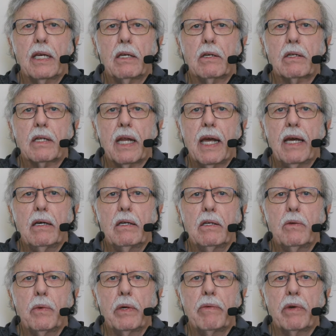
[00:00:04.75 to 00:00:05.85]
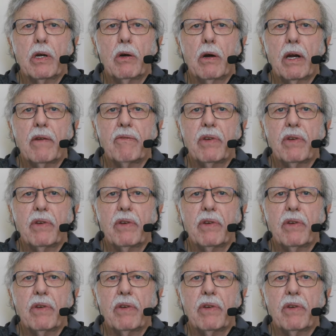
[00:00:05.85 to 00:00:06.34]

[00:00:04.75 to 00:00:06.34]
look down when recording